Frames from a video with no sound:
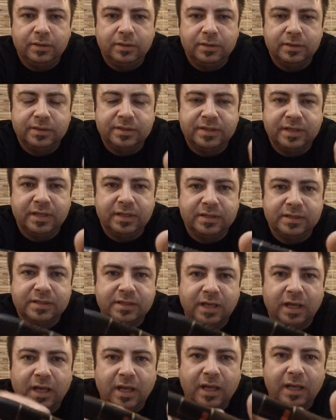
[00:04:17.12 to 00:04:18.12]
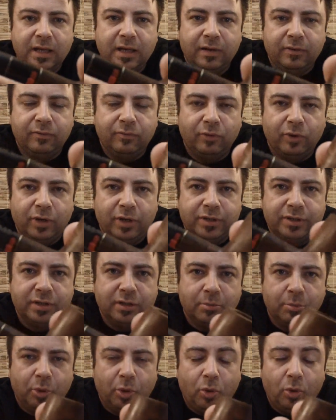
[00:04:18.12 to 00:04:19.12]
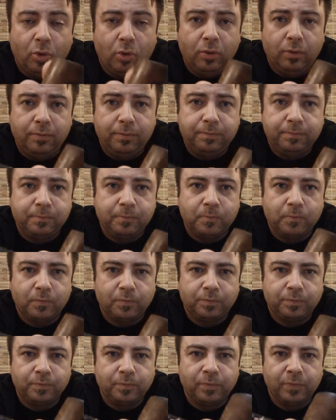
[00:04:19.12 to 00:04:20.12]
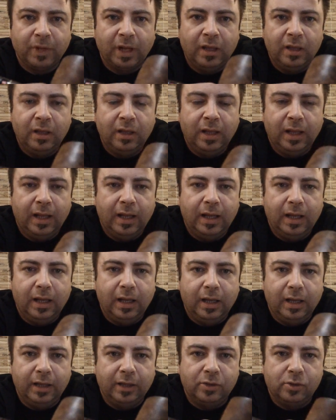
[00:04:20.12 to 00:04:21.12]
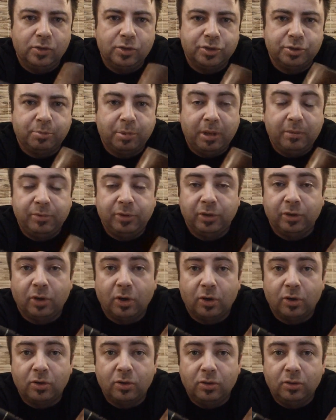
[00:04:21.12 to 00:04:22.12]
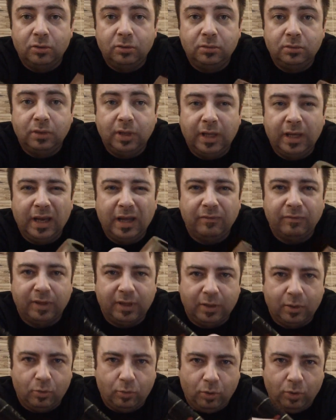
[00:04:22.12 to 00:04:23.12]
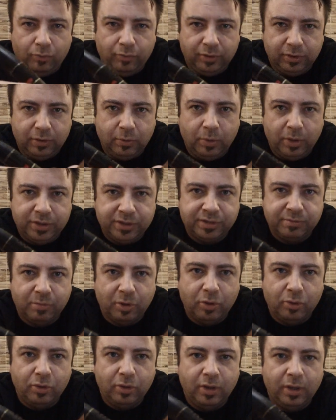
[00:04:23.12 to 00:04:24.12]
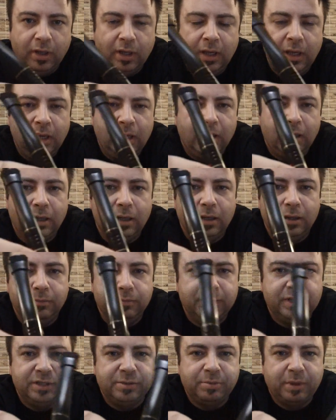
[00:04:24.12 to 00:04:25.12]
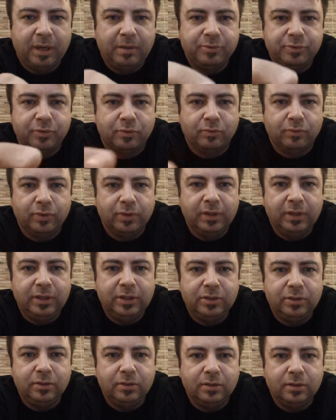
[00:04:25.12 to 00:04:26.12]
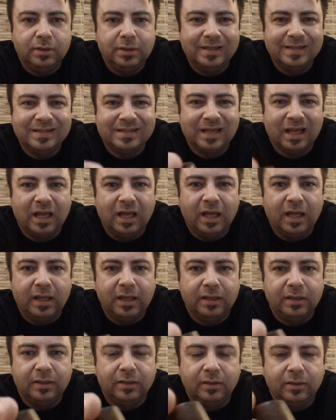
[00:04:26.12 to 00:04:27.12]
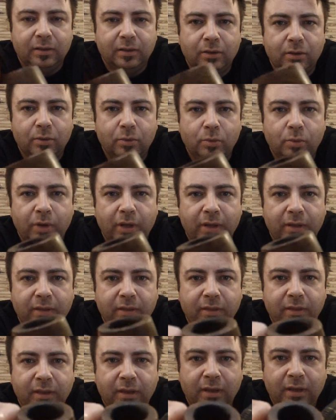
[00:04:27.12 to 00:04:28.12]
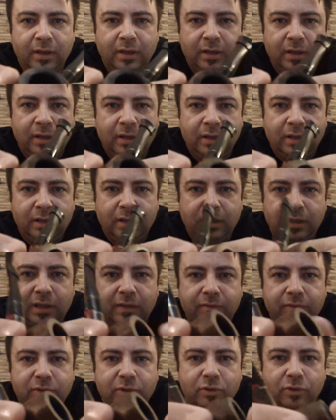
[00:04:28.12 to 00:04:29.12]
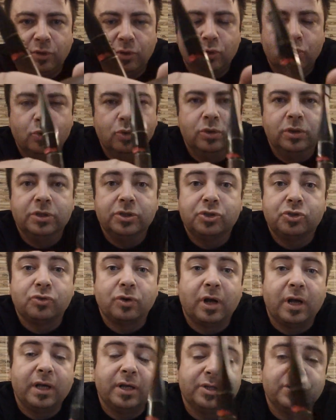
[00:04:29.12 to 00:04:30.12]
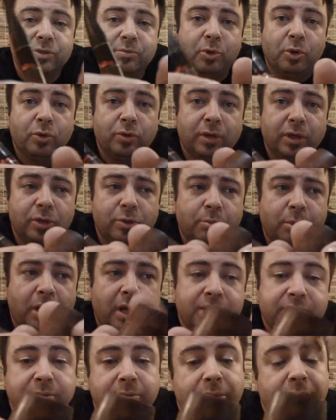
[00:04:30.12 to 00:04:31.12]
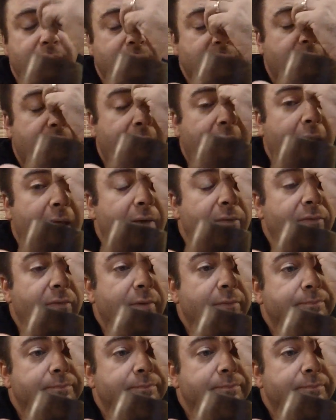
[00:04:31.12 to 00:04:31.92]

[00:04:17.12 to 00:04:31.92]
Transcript: sit inside and run into the bowl and cause your pipe to gurgle and have like a really wet smoke. These pipes are really designed with giving you the coolest, driest smoke that you possibly could have.